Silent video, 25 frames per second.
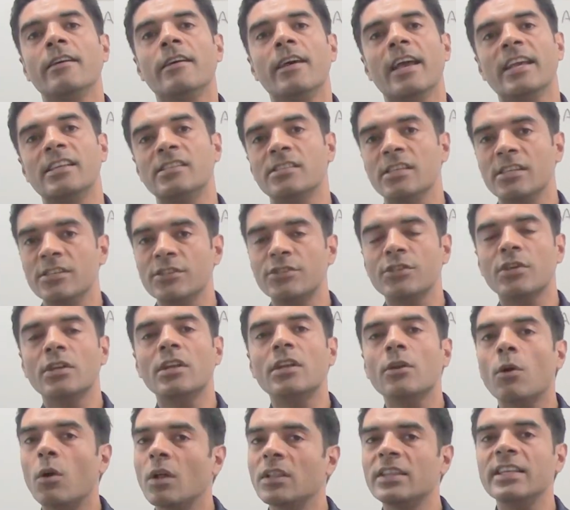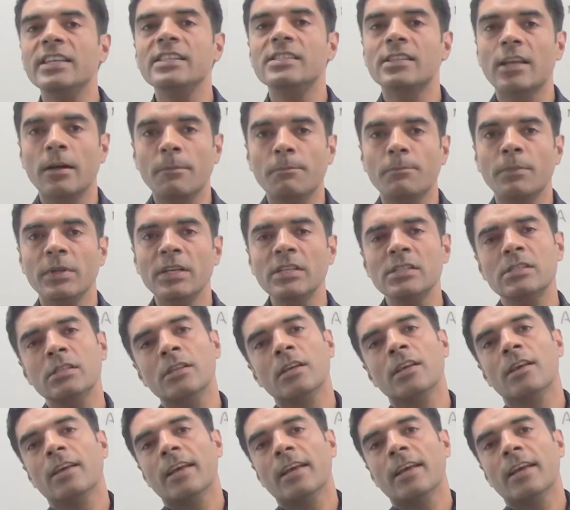Accenture, and all these companies.